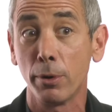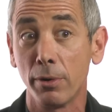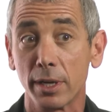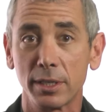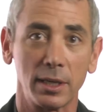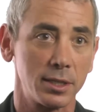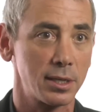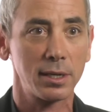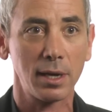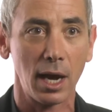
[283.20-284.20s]
Buddhists, it's
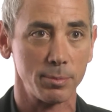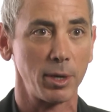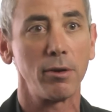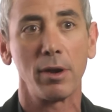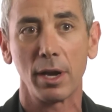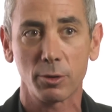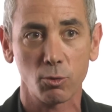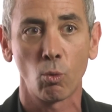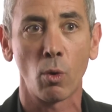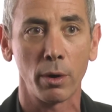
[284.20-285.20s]
cosmic unity,
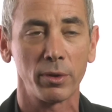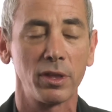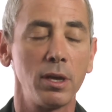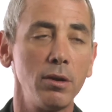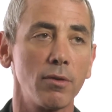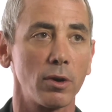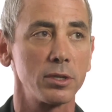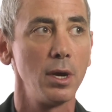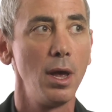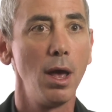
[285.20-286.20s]
it's one with the
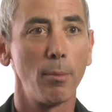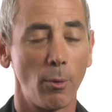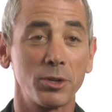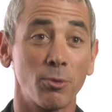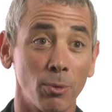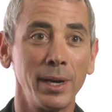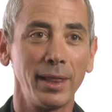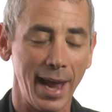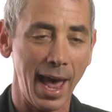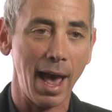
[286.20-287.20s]
universe. But what's
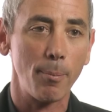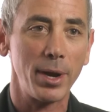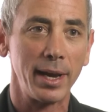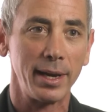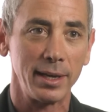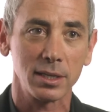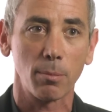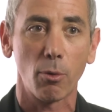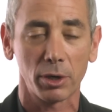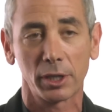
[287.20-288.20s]
really happening is the
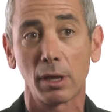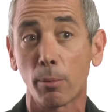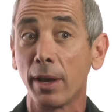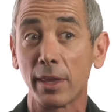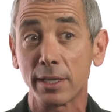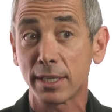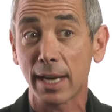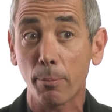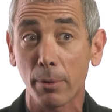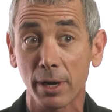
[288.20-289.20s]
portion of the brain that
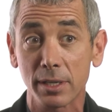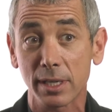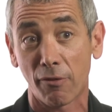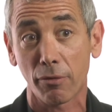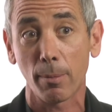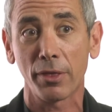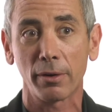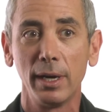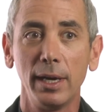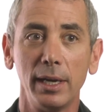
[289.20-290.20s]
separates self from
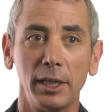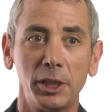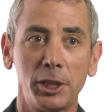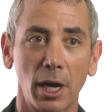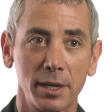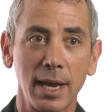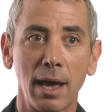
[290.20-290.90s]
other is shut